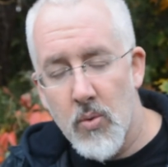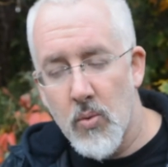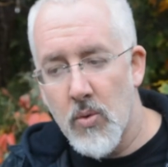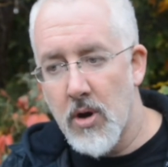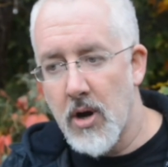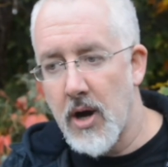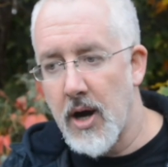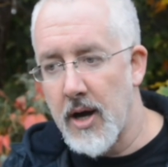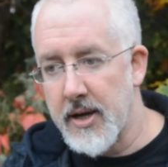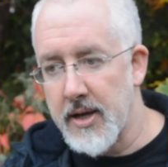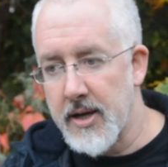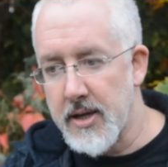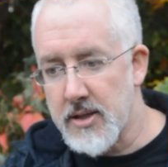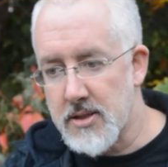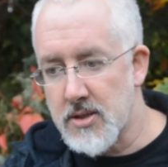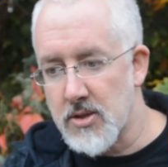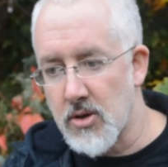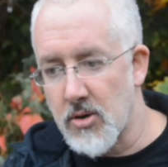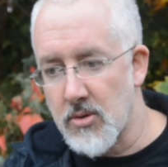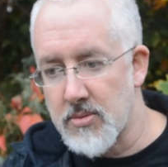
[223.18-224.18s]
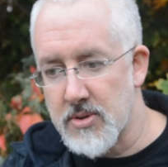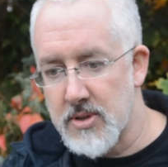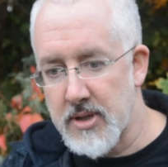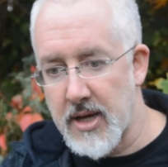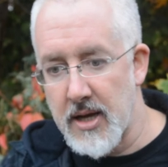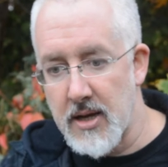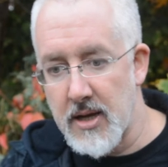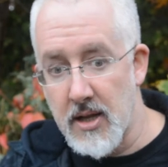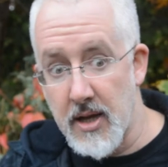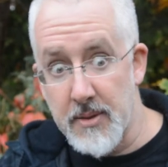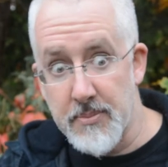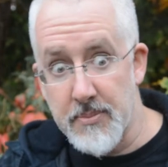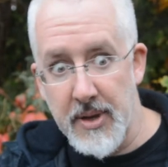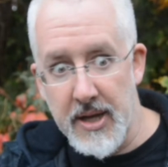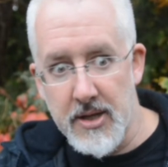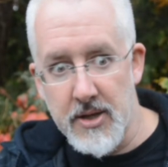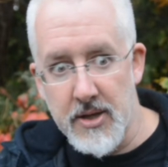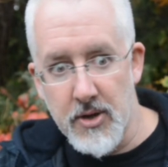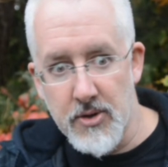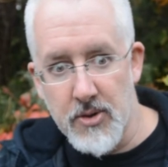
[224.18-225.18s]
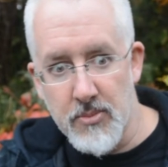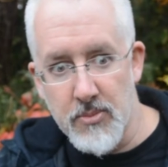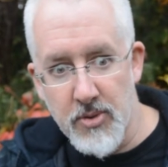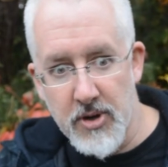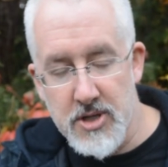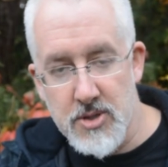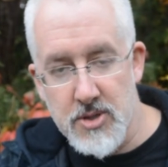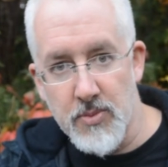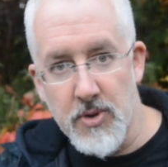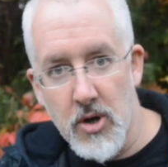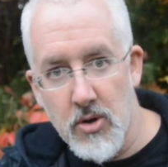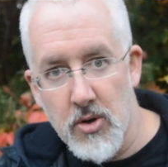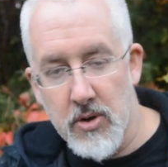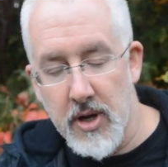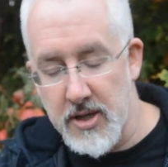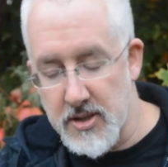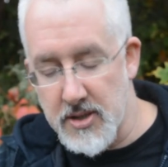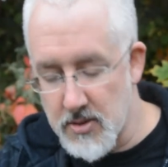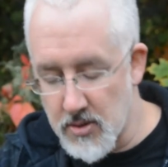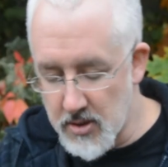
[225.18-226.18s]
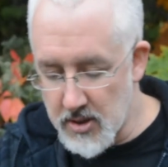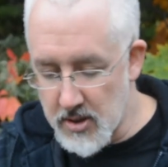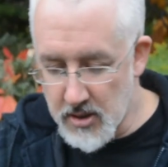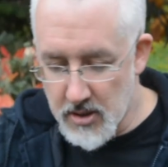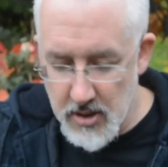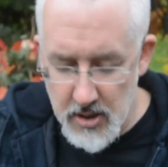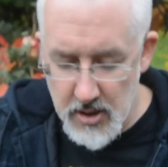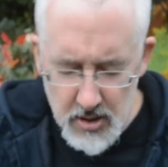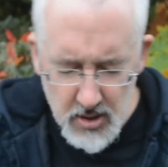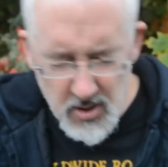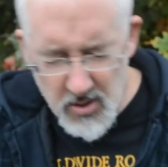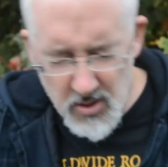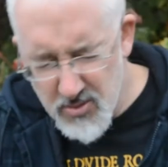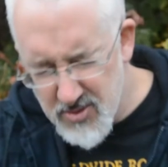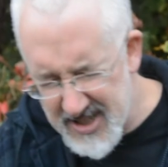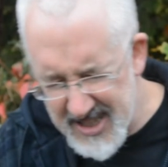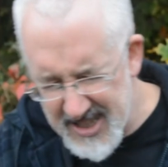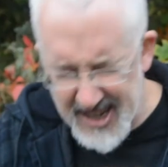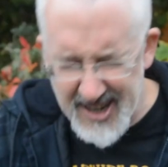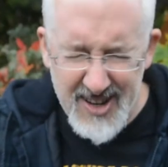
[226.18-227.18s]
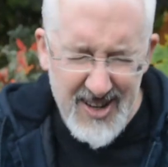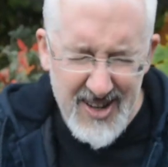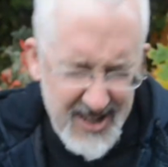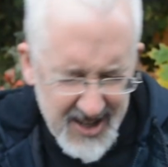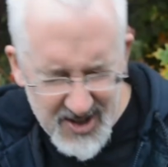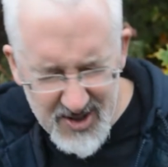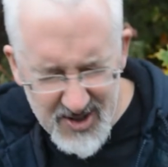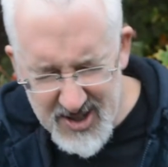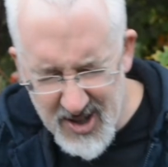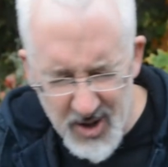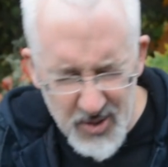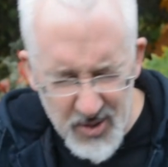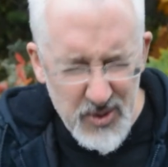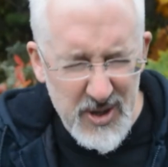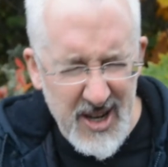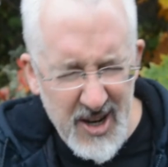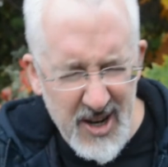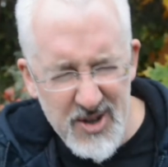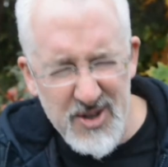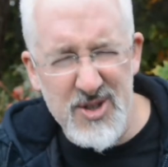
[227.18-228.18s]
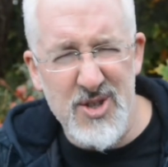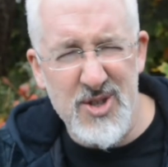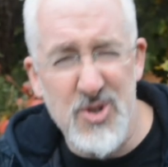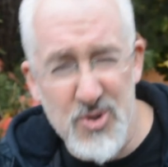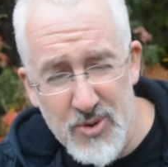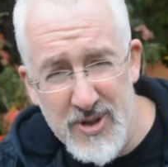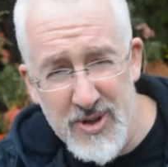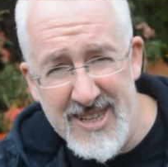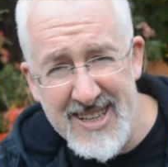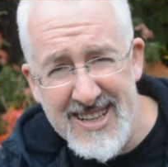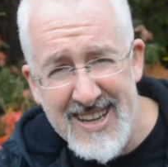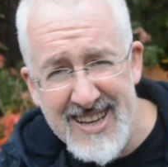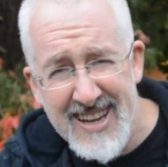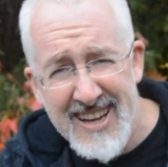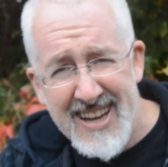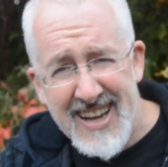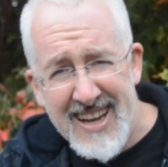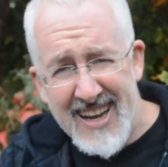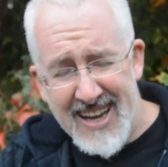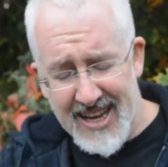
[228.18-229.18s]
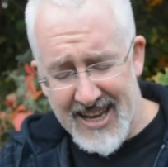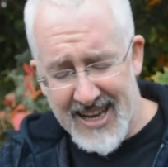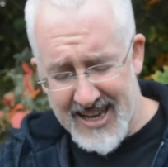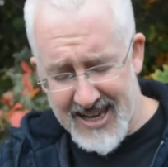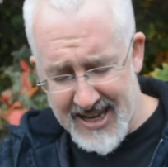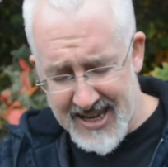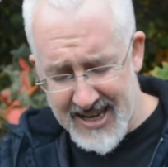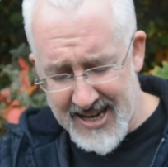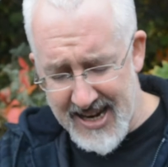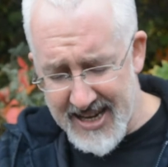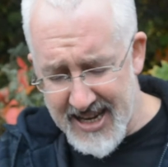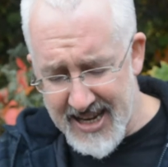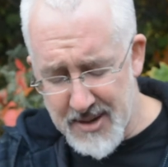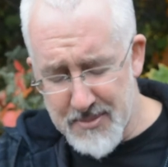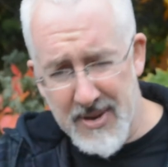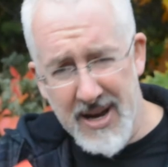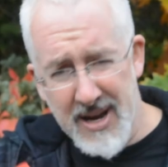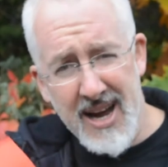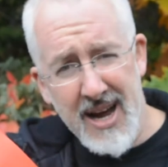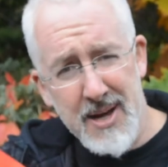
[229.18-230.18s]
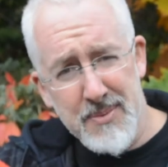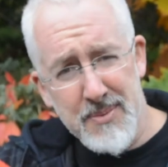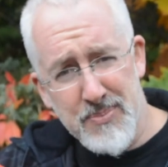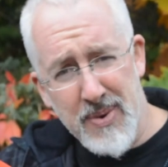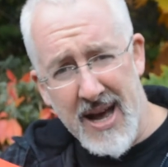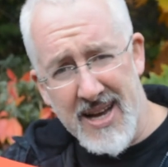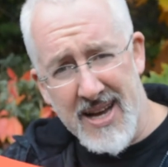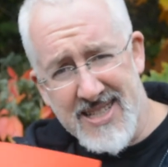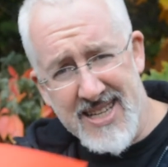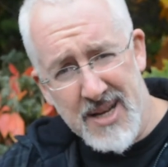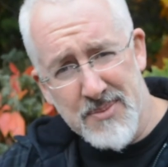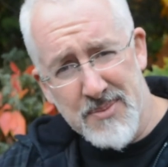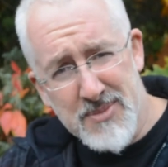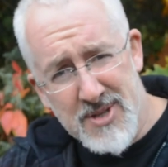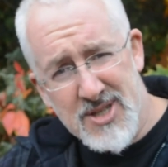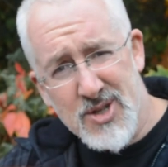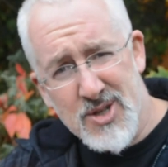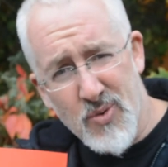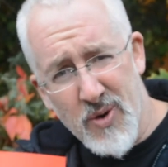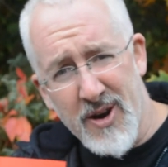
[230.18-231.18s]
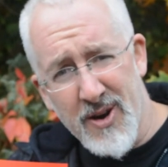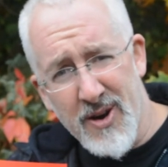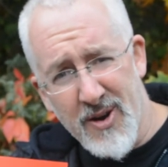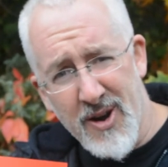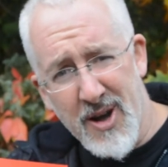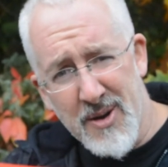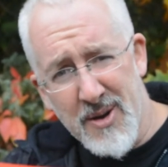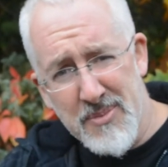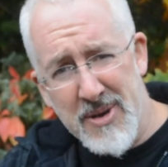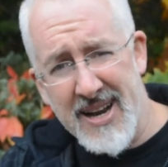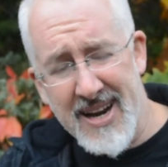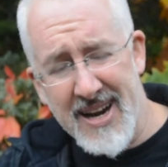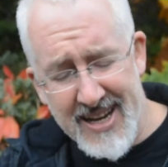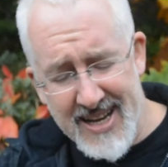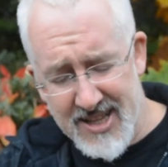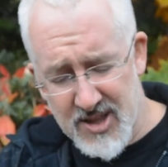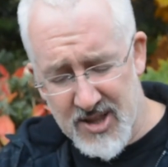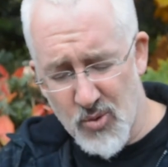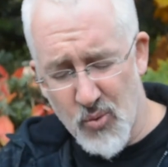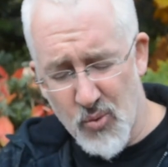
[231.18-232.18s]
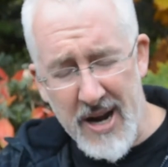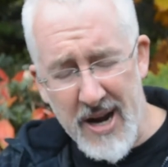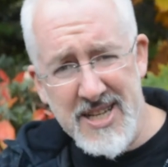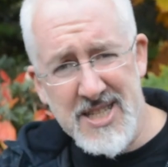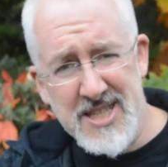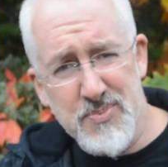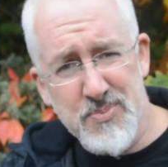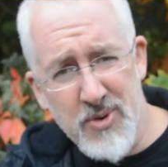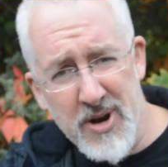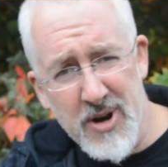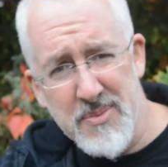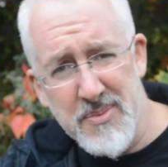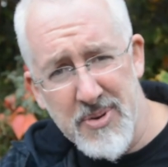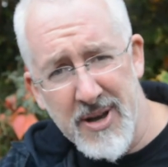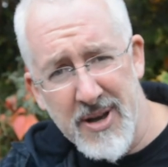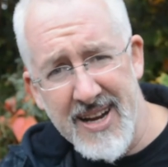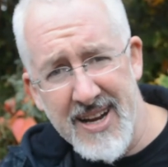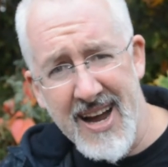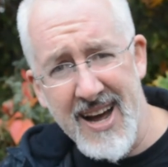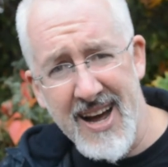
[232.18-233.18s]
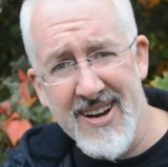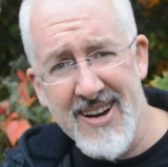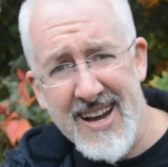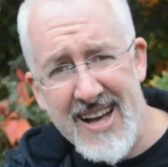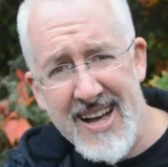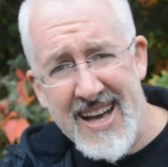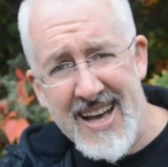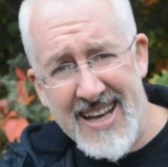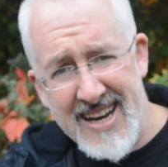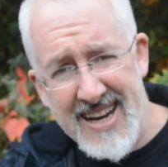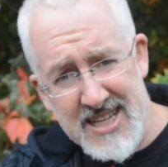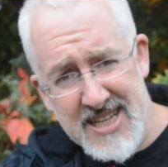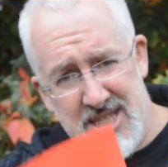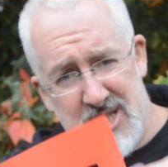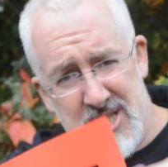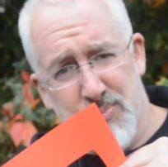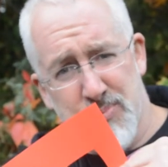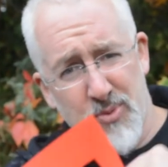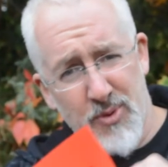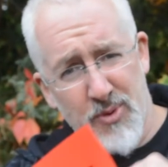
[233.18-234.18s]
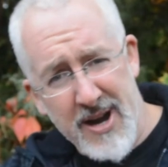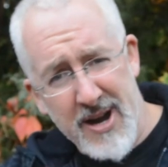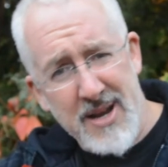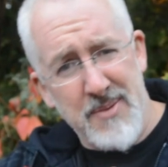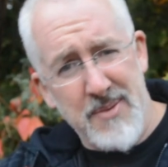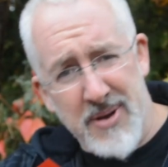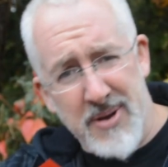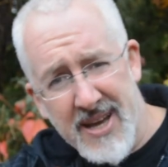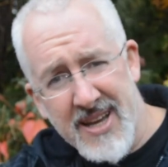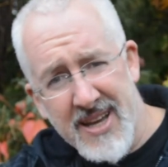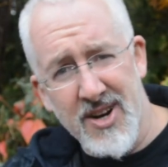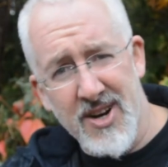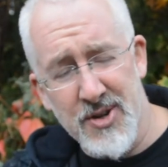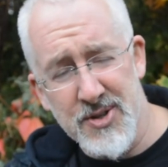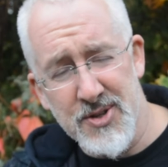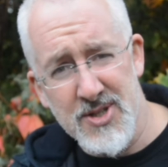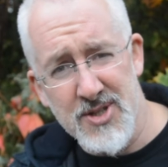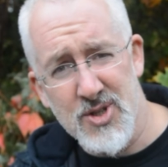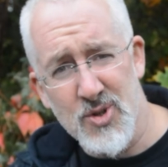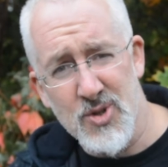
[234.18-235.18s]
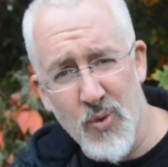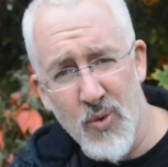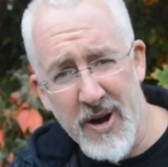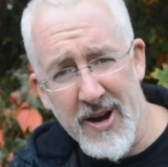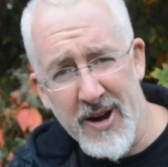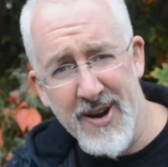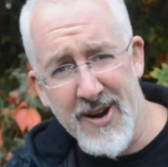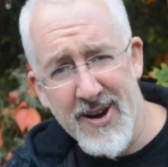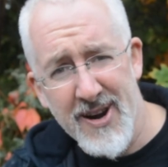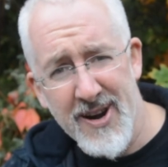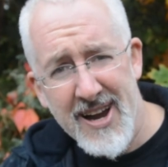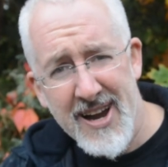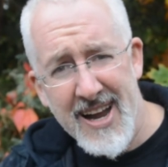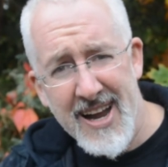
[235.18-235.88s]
Well, I guess so. It was kind of like painting under pressure, but okay. So he goes down, he goes all the way down in the street, and I get my, I tape the square up, and I get the white spray paint out, and I spray paint on the square,